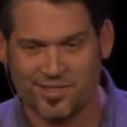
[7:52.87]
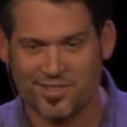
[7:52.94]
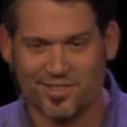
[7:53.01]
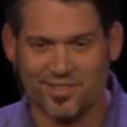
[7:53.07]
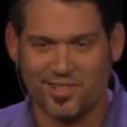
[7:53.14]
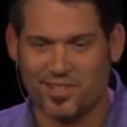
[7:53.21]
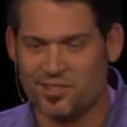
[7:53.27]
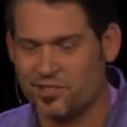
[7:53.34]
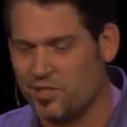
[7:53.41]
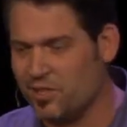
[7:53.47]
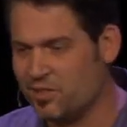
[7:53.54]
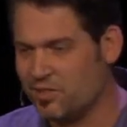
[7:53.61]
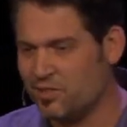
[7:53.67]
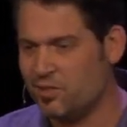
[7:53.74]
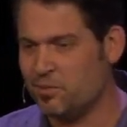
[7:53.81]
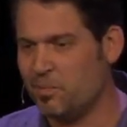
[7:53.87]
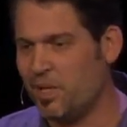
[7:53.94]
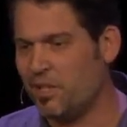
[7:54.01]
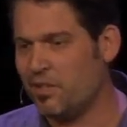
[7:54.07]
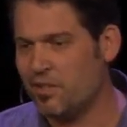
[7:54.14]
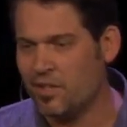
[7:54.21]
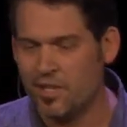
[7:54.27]
to their church and
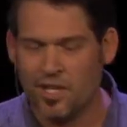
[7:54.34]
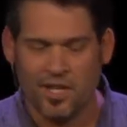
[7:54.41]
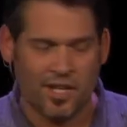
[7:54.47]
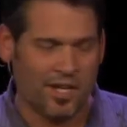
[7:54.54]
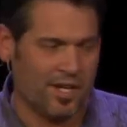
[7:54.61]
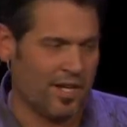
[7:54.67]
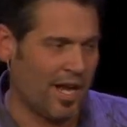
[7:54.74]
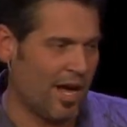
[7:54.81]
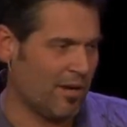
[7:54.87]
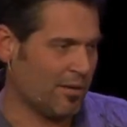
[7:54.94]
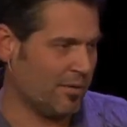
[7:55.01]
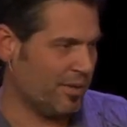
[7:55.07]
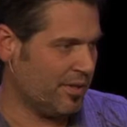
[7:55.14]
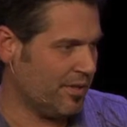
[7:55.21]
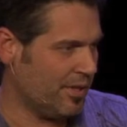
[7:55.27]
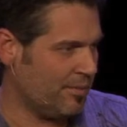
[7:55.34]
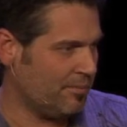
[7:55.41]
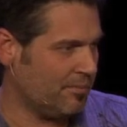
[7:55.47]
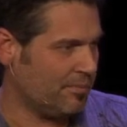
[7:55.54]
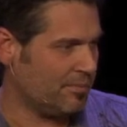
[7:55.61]
spent an hour with them.